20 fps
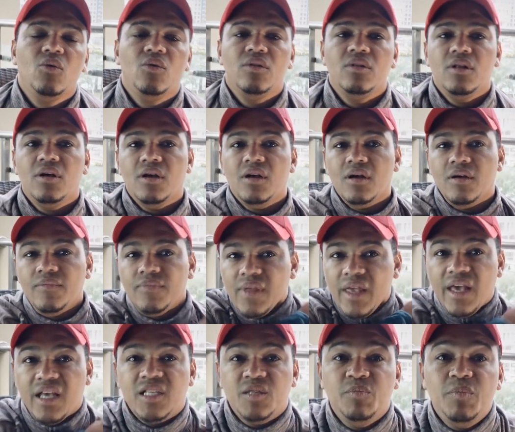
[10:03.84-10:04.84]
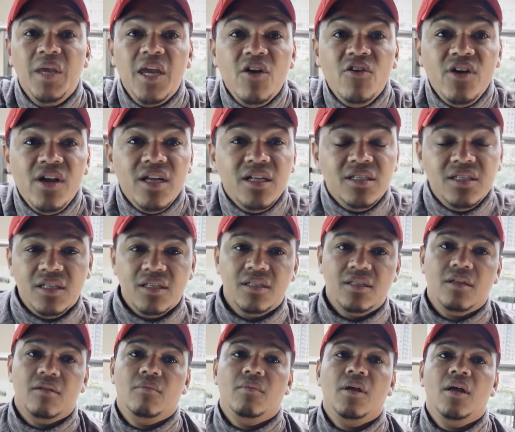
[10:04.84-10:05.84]
on the Experian
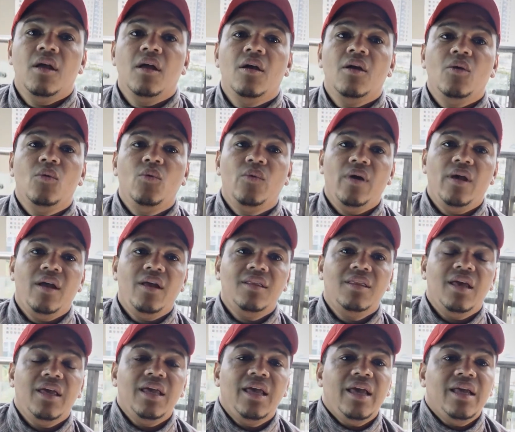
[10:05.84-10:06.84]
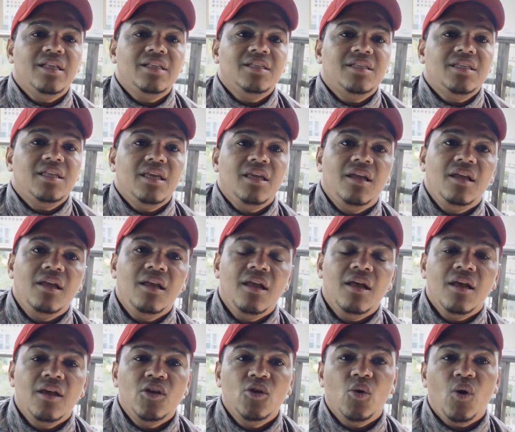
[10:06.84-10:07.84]
system, where they can see
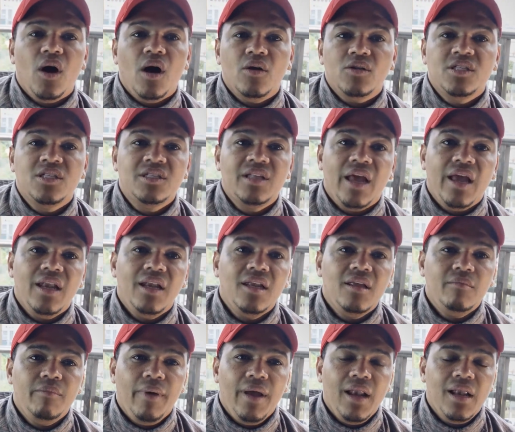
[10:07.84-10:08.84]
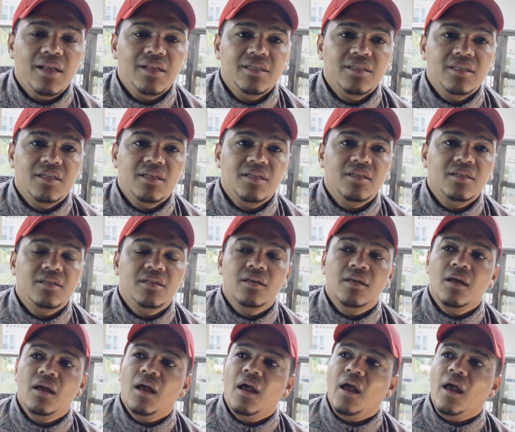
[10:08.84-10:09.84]
your outstanding balances
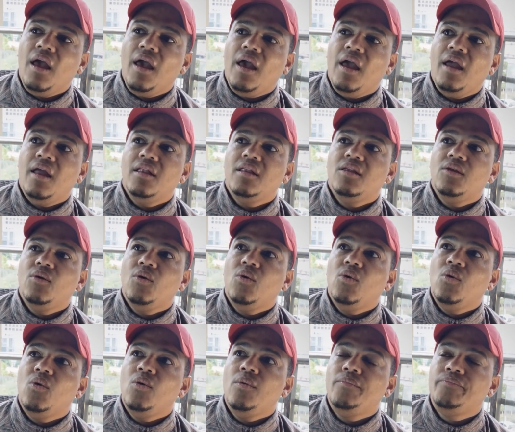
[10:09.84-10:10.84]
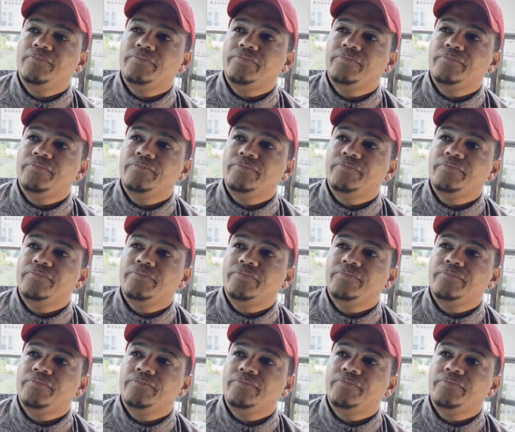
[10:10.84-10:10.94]
and your